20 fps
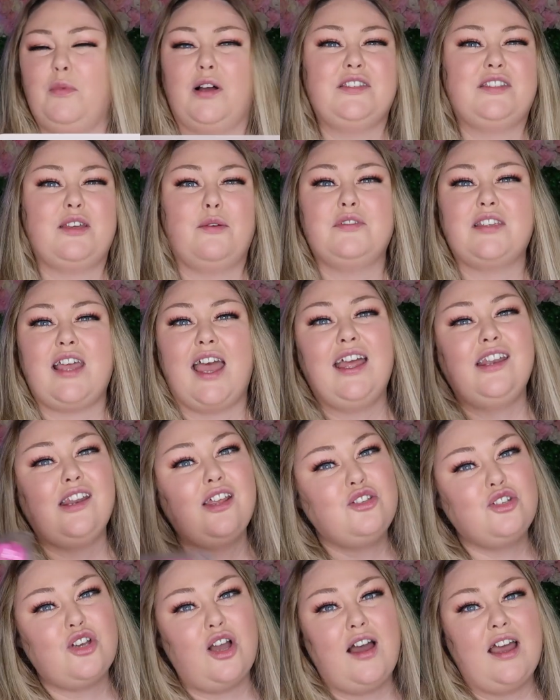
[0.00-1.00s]
ones. There was
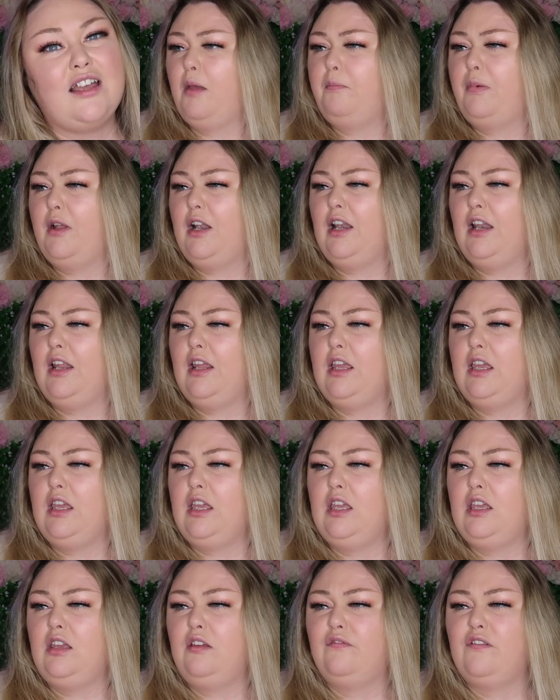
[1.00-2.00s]
Energy, I
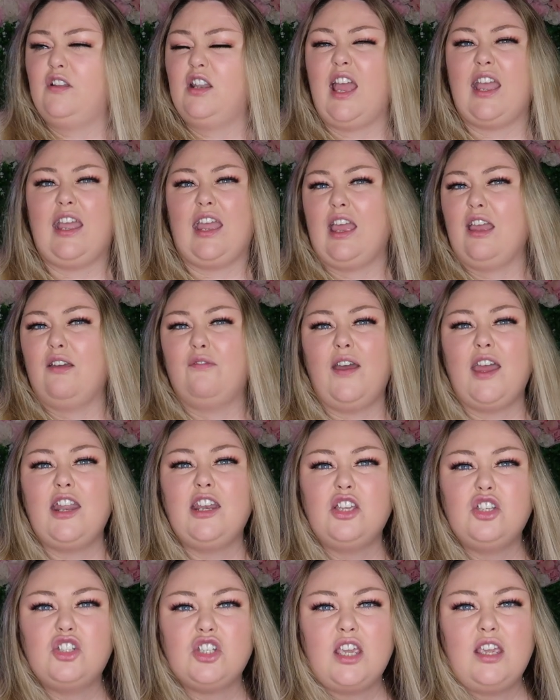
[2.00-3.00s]
believe, Negative
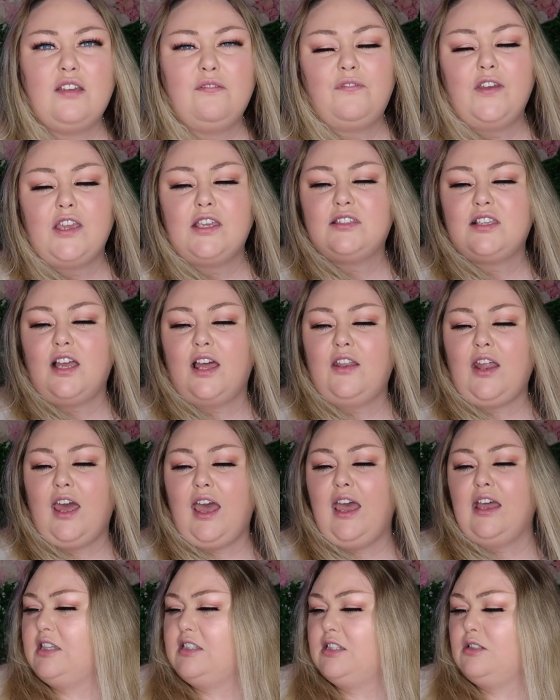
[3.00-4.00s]
Energy and things like
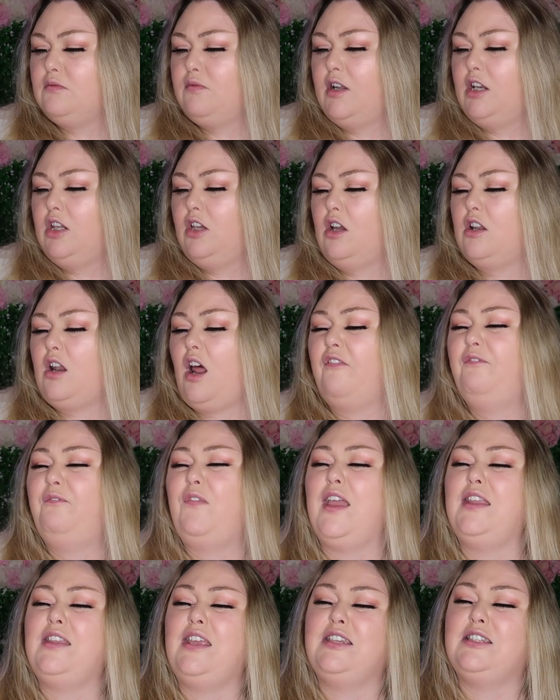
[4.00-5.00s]
that. This is really good. I
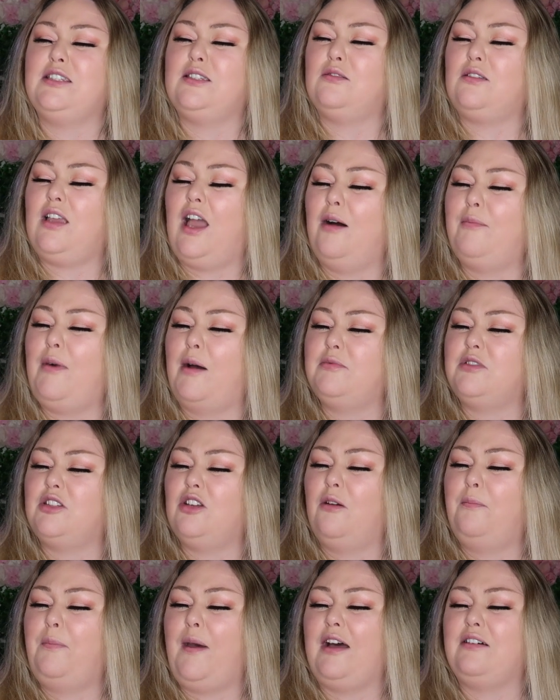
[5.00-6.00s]
think this come up
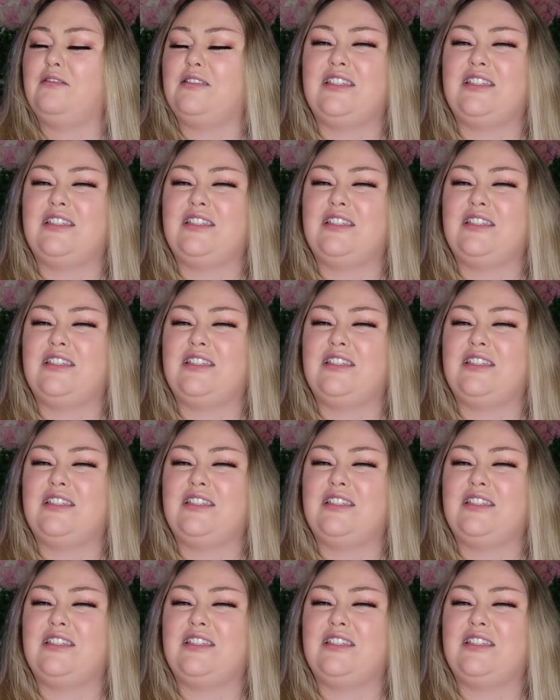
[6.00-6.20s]
to about